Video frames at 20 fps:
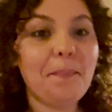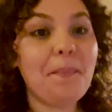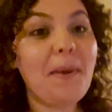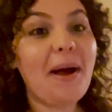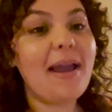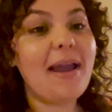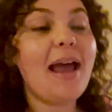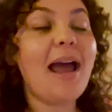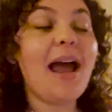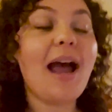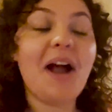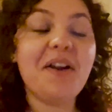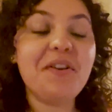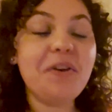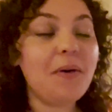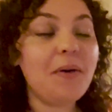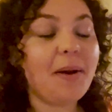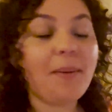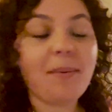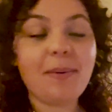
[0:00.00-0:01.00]
But
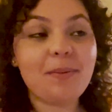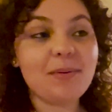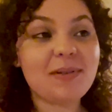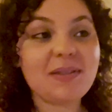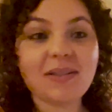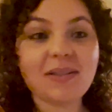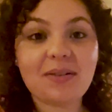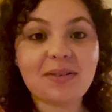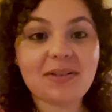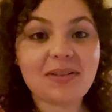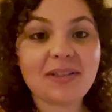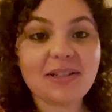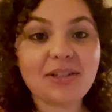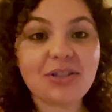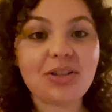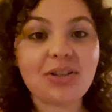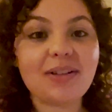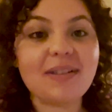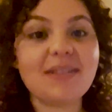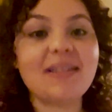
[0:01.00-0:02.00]
no, I mean, it was still
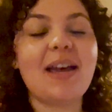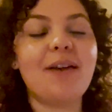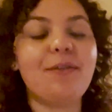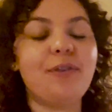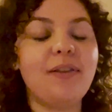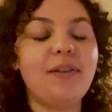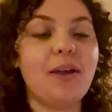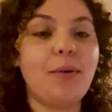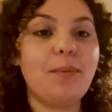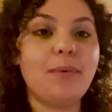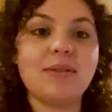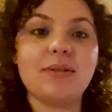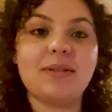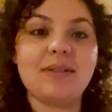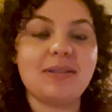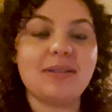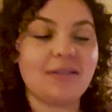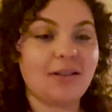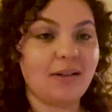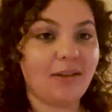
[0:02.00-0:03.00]
delicious. Everything was
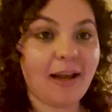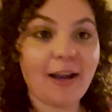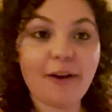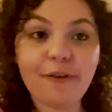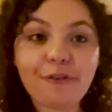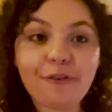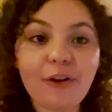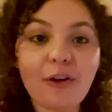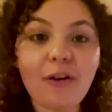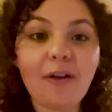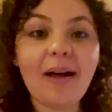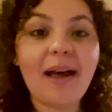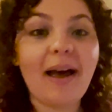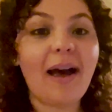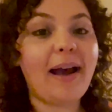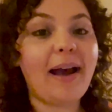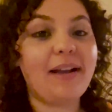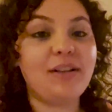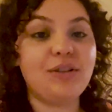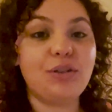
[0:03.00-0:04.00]
delightful.
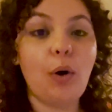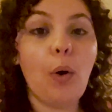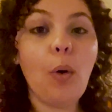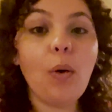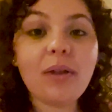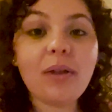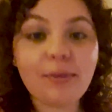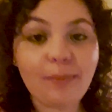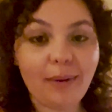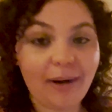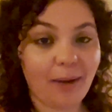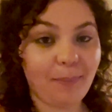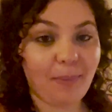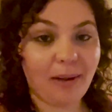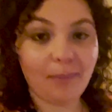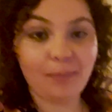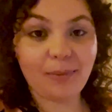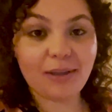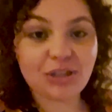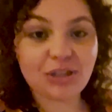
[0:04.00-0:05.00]
I totally
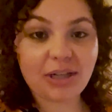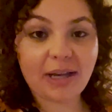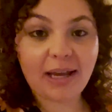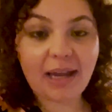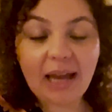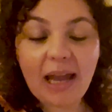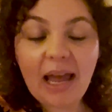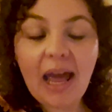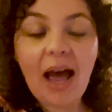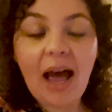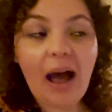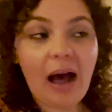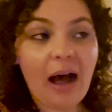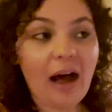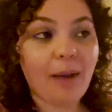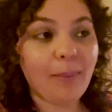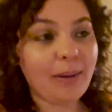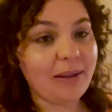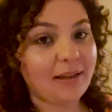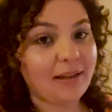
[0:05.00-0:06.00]
recommend BiCE.
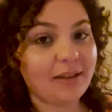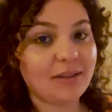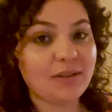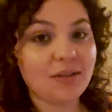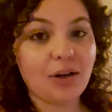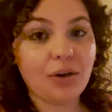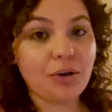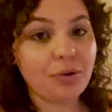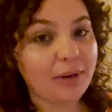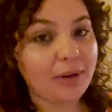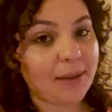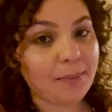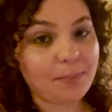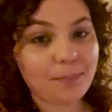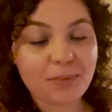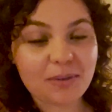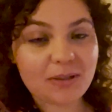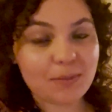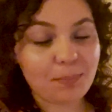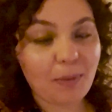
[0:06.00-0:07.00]
I think it's a
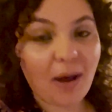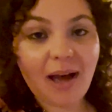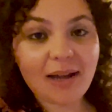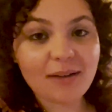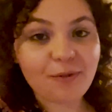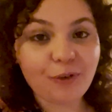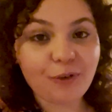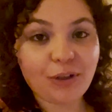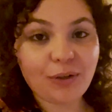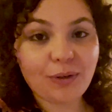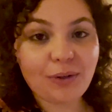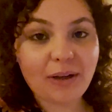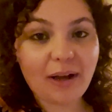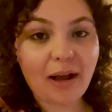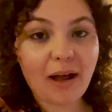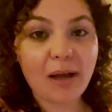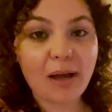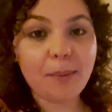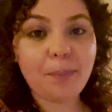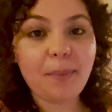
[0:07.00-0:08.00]
great spot for you to
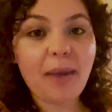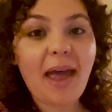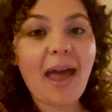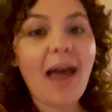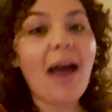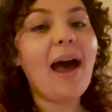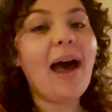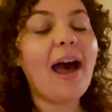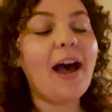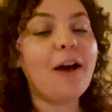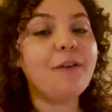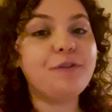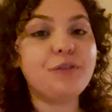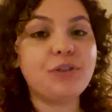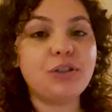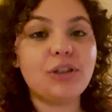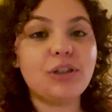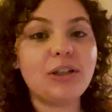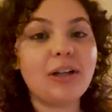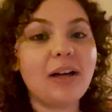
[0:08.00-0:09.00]
come
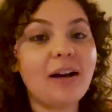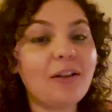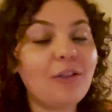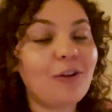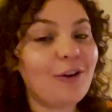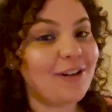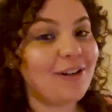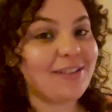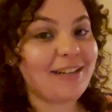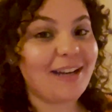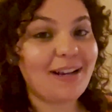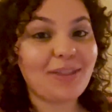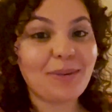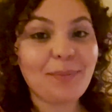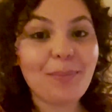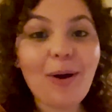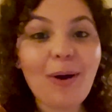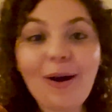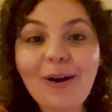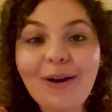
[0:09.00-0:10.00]
after a long day at the
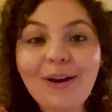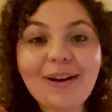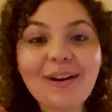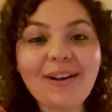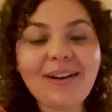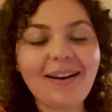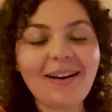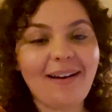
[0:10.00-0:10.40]
park.